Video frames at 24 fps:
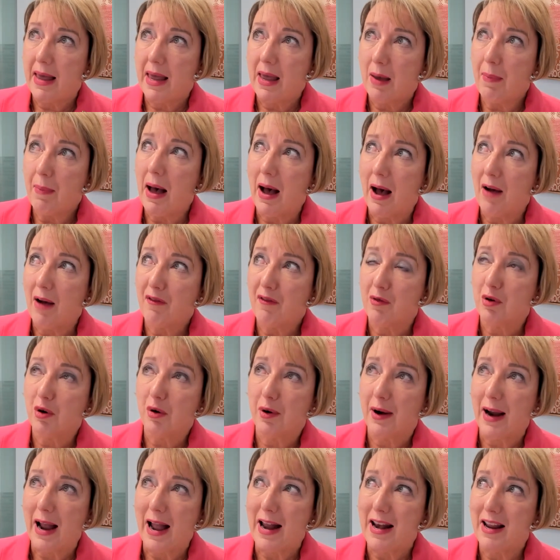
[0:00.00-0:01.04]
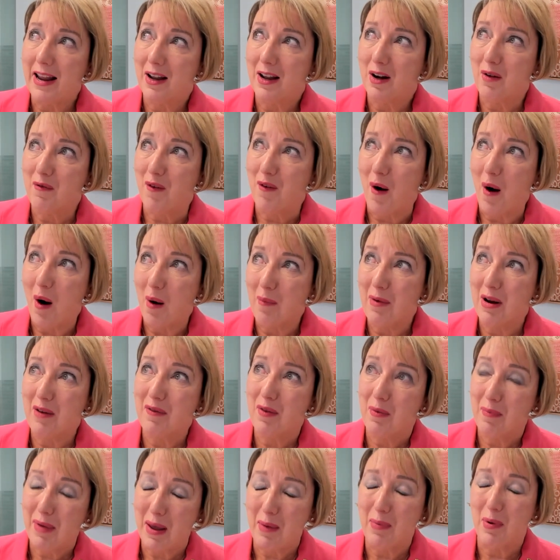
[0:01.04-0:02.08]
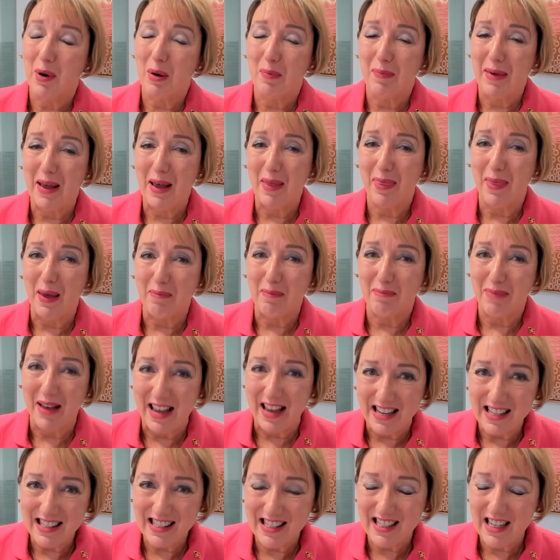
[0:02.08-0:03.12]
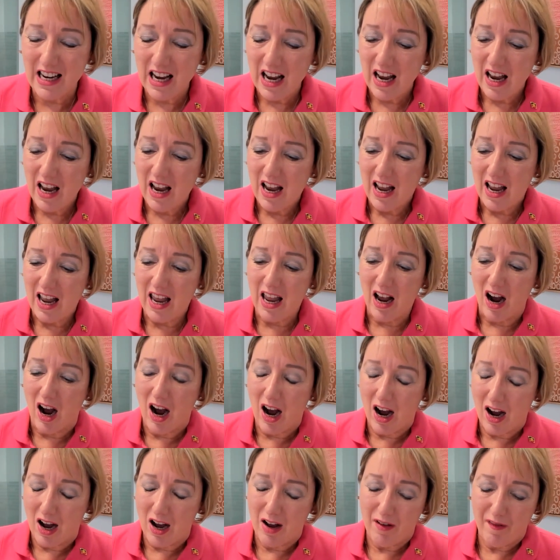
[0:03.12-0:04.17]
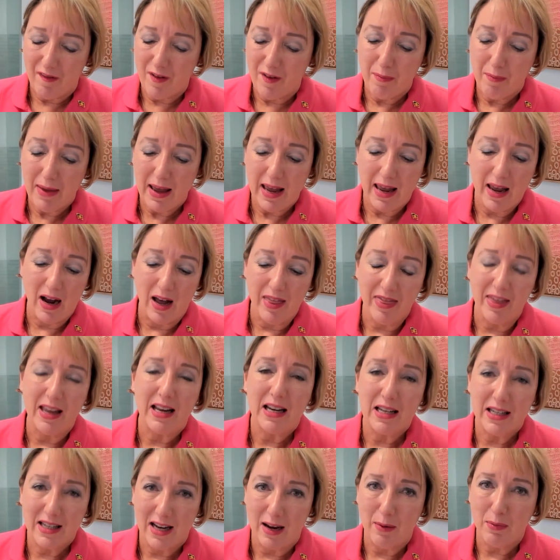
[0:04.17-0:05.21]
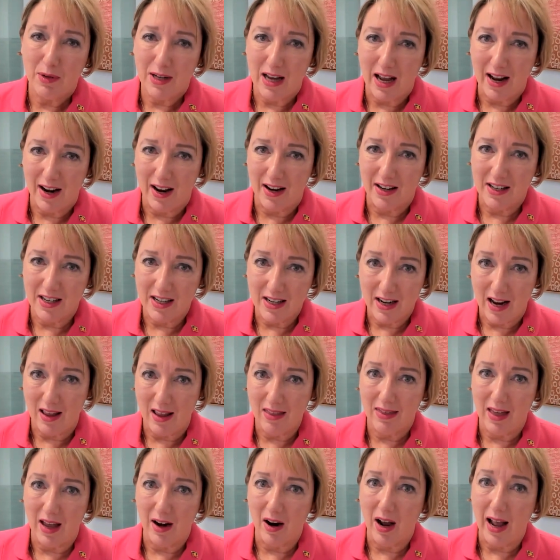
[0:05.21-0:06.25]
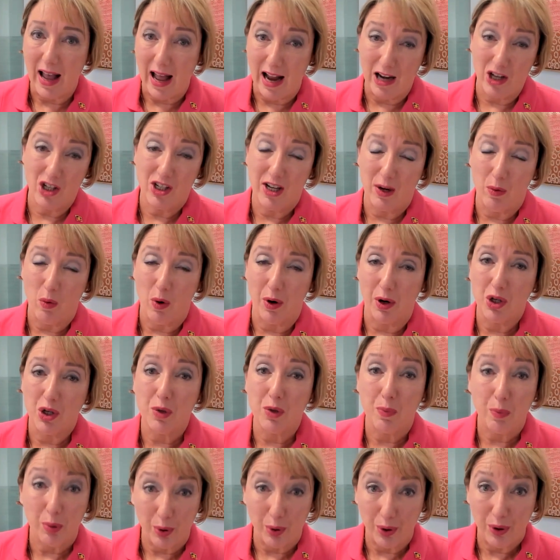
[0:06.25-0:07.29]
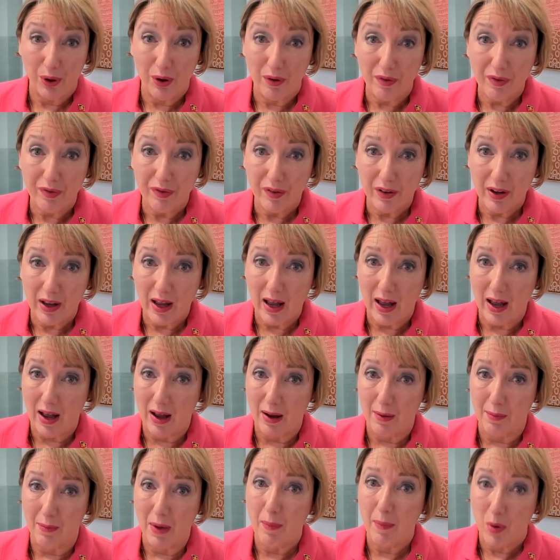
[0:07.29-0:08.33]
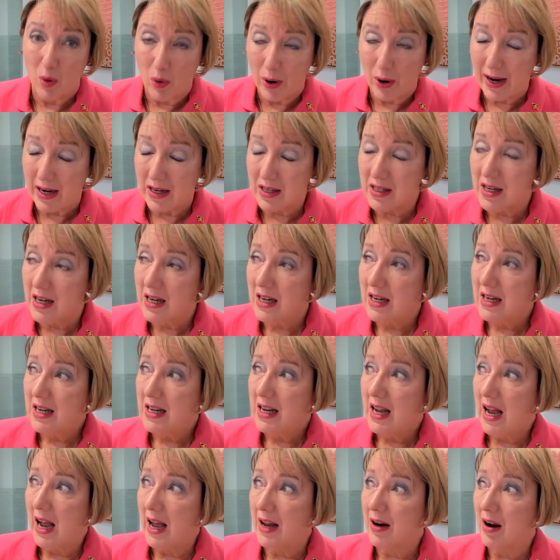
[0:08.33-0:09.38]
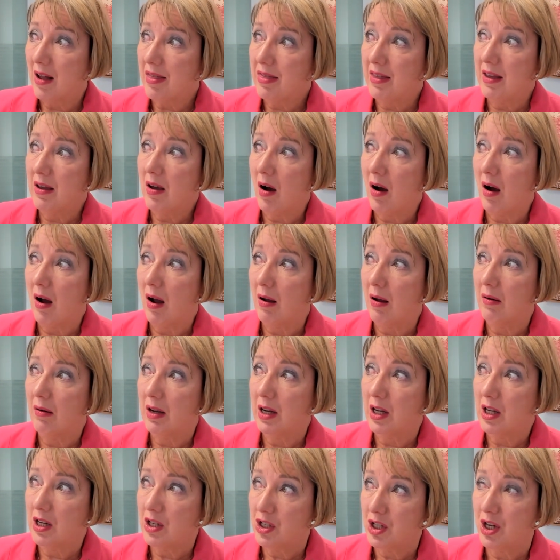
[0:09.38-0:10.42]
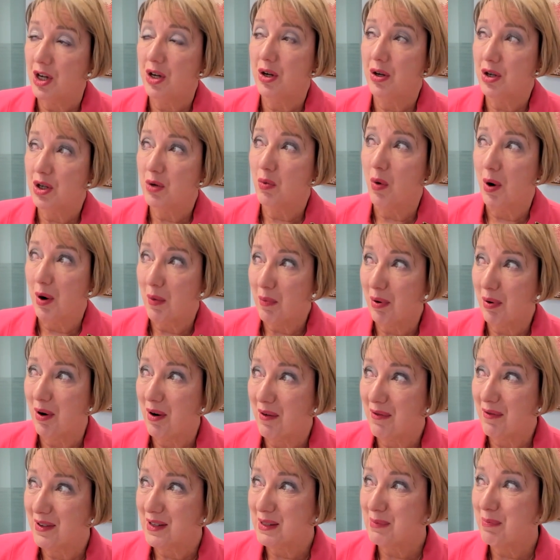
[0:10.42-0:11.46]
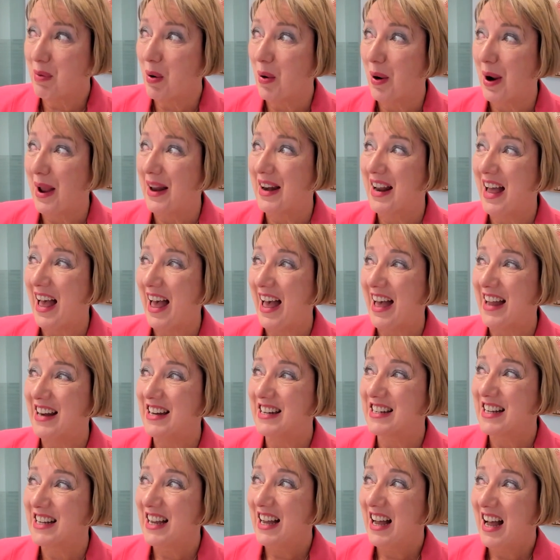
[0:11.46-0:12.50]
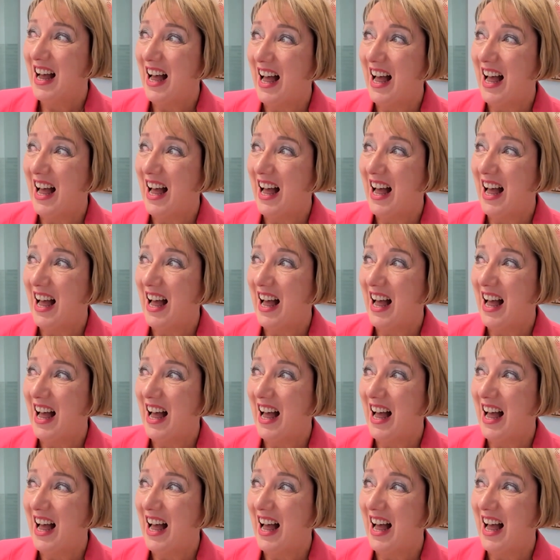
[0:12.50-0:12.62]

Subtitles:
me, apart from creating an environment for people to be at their best, for me, I think deep down underneath that, I actually wanted to prove a point. And I think I continue to want to prove this point. And